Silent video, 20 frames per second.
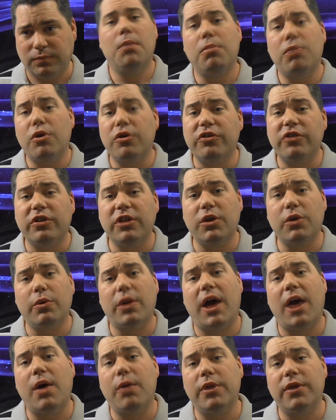Personally, what
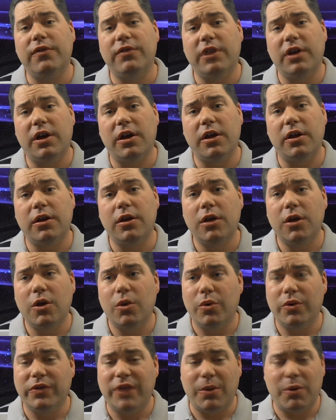I would have done
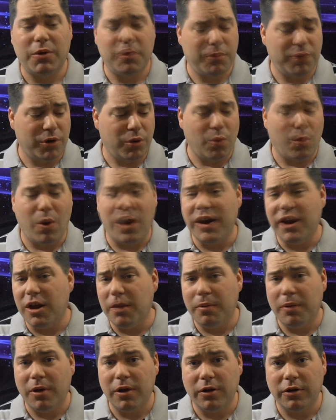was I would have put Wind
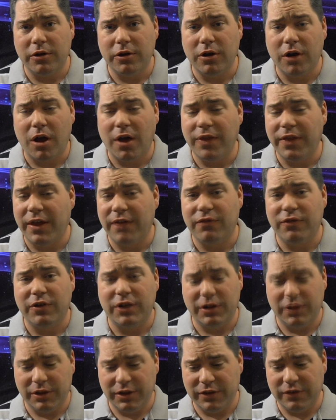Up Hunter on that
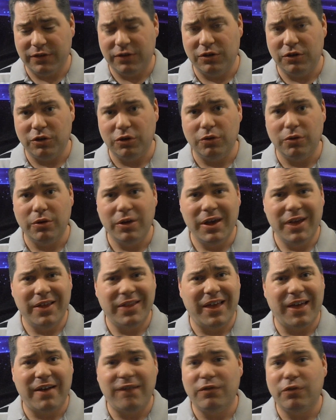friggin' list too.
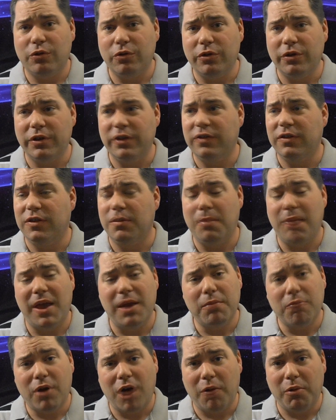That fool is the main
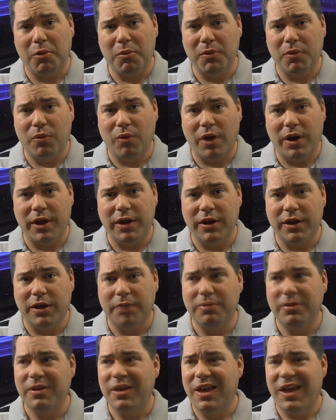problem in
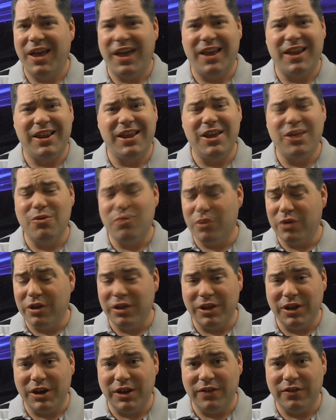windups, and he
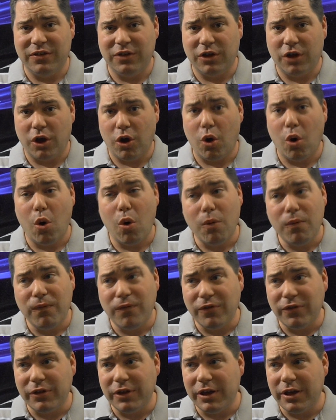really needs to go.
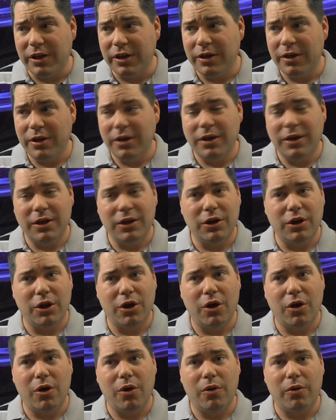Hopefully,
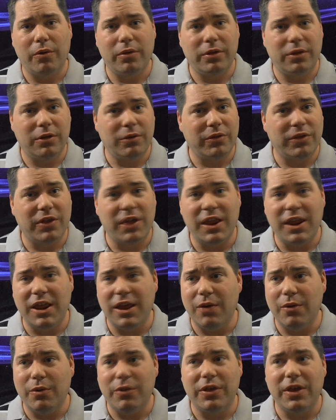with
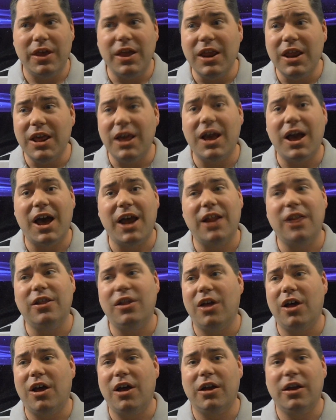any kind of
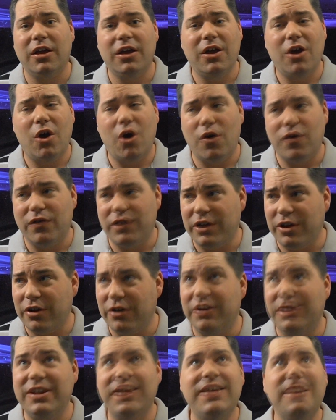luck over here in
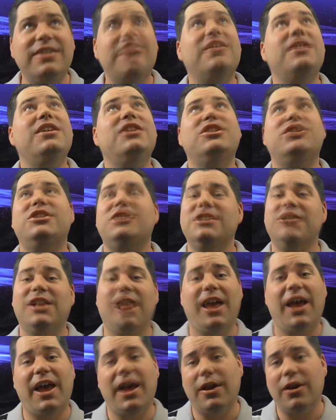TCG
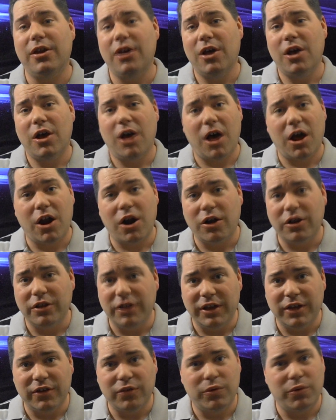land, on our
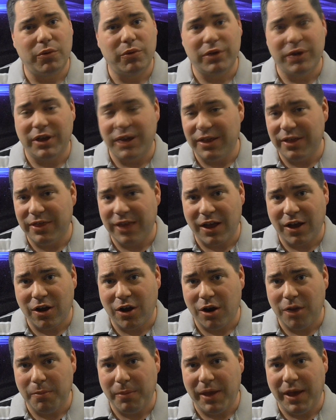list we will get that
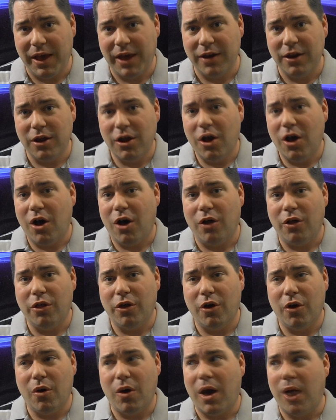card banned,
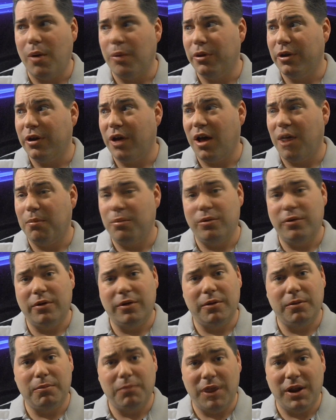although I would not put
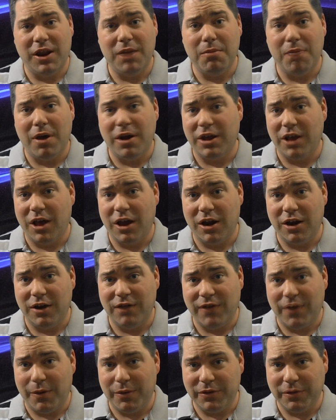any money on it
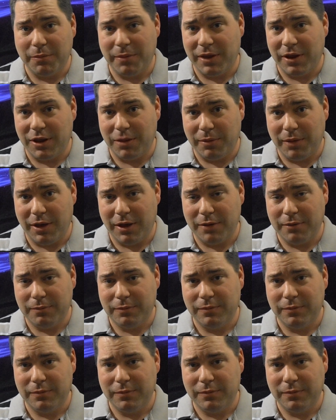if I was a betting man.